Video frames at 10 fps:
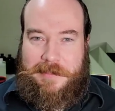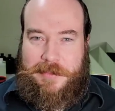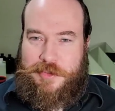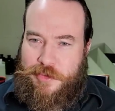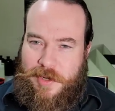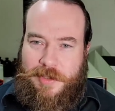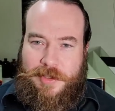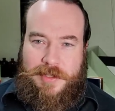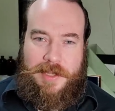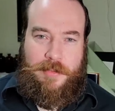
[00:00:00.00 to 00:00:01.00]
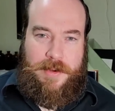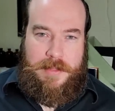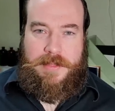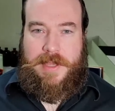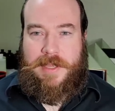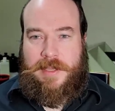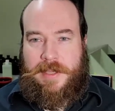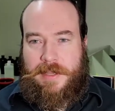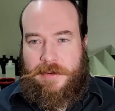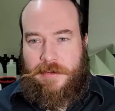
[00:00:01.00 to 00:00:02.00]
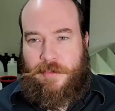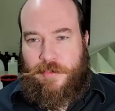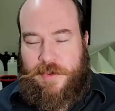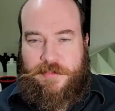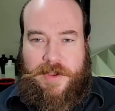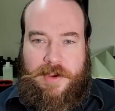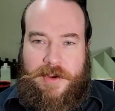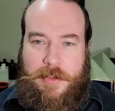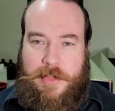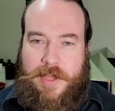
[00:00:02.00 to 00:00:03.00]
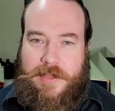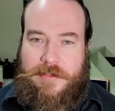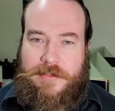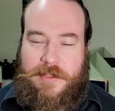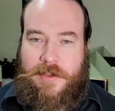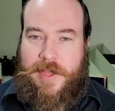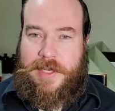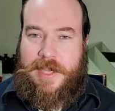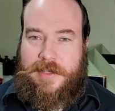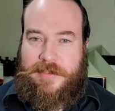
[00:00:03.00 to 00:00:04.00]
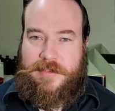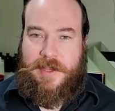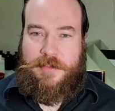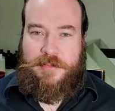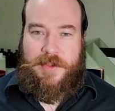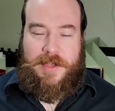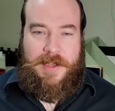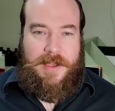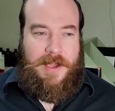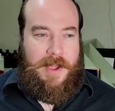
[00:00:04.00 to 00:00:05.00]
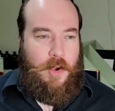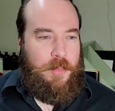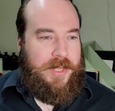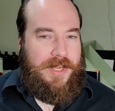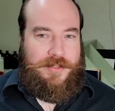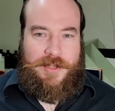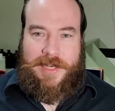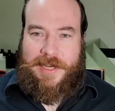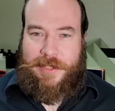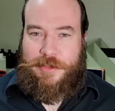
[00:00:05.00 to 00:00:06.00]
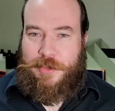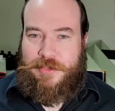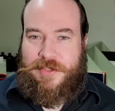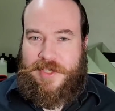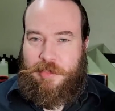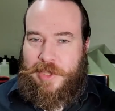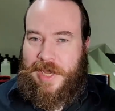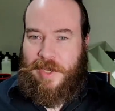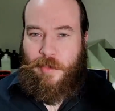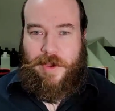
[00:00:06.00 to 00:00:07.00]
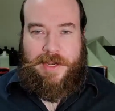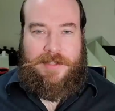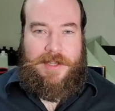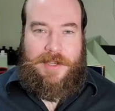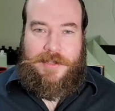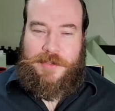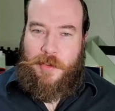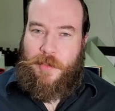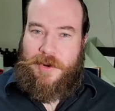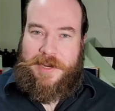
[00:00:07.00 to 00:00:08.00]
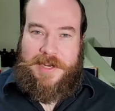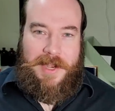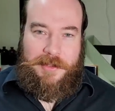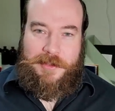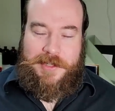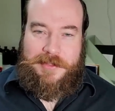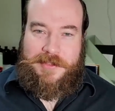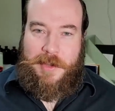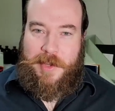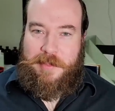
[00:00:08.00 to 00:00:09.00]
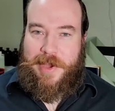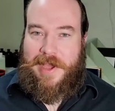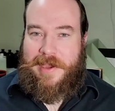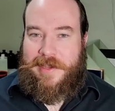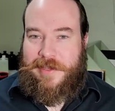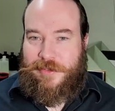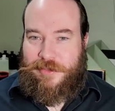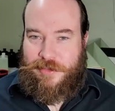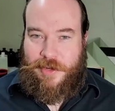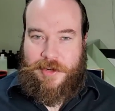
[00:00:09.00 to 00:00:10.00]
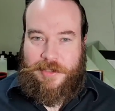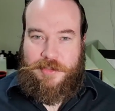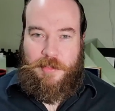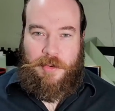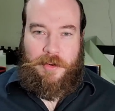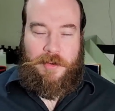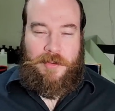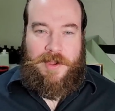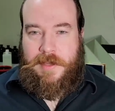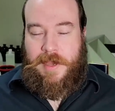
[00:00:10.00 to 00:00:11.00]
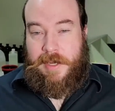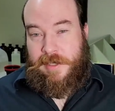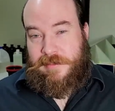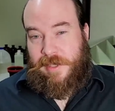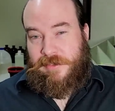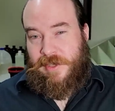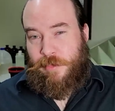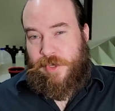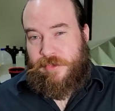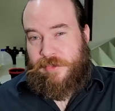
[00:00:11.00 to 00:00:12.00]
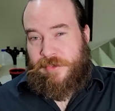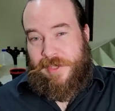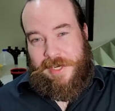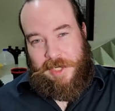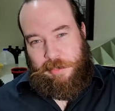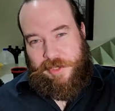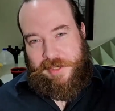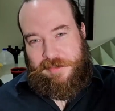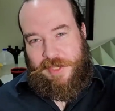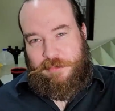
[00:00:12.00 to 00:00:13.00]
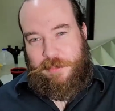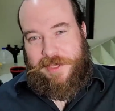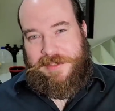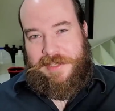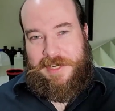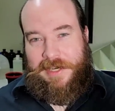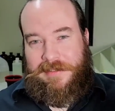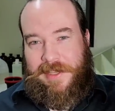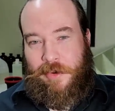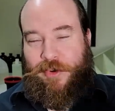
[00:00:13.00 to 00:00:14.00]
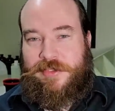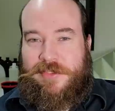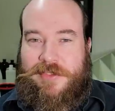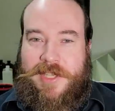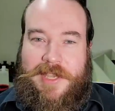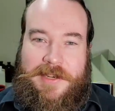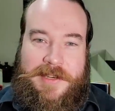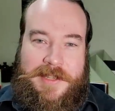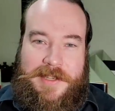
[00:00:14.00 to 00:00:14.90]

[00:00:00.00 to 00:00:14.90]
struggle and rethink and refigure out things and all that kind of stuff. I hope you guys aren't getting too sick of black and white. Don't worry, color is coming back starting tomorrow. I'm going to take some risks, then I'm going to play it safe a bit, then I'm going to take risks again.